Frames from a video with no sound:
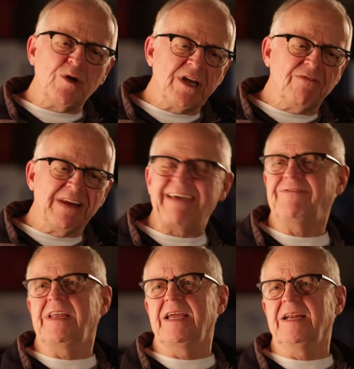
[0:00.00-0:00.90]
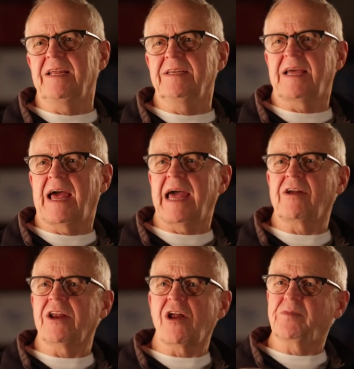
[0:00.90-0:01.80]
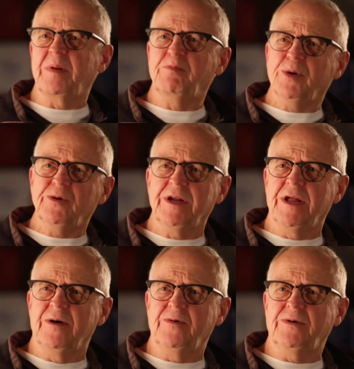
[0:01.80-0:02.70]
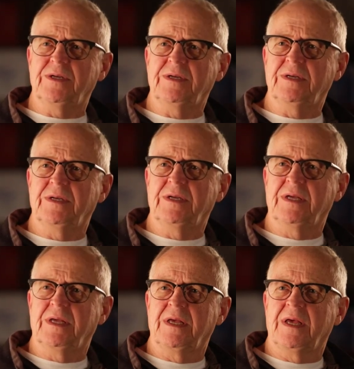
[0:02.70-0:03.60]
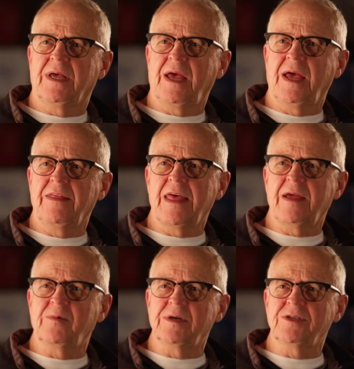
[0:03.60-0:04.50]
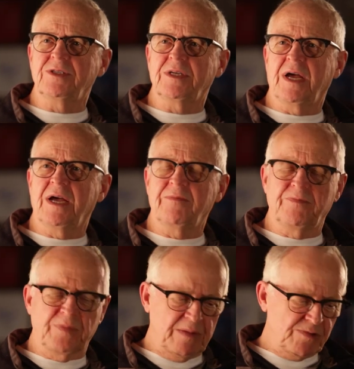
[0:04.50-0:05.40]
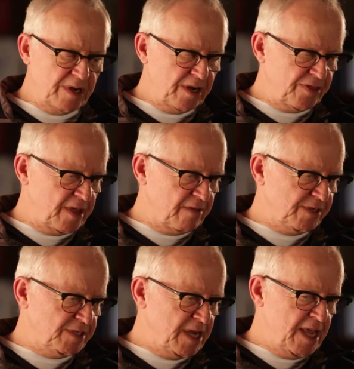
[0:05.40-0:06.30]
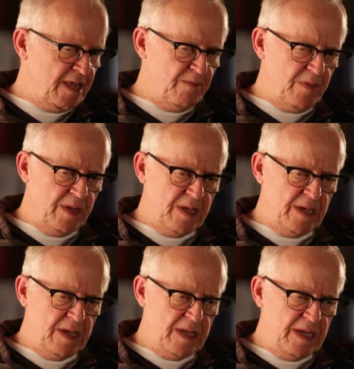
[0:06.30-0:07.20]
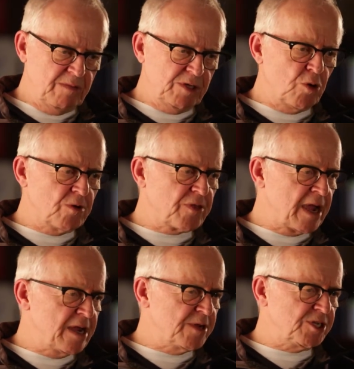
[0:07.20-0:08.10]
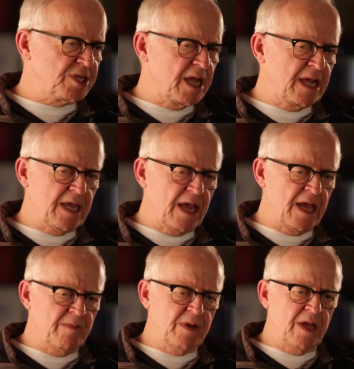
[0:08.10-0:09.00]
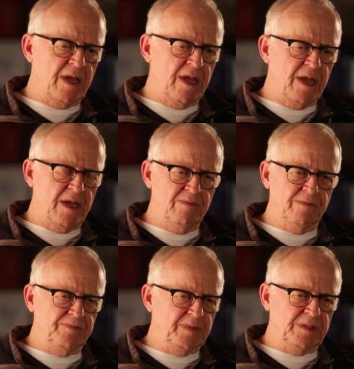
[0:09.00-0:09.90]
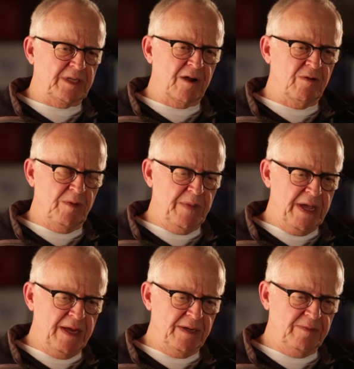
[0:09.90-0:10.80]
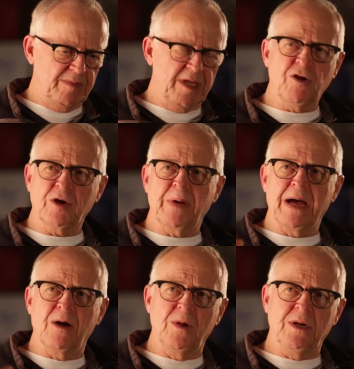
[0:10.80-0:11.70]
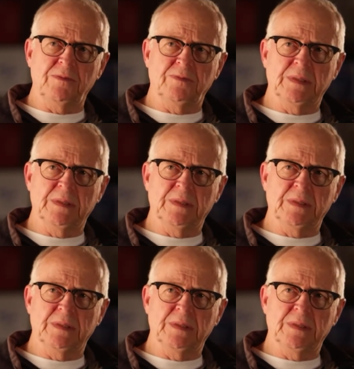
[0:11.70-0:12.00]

wouldn't have left England had I not been booted out. And uh, that was, um, I'm trying to think of his name. It was a North Irish guy, um, um, terrible man, Enoch Powell.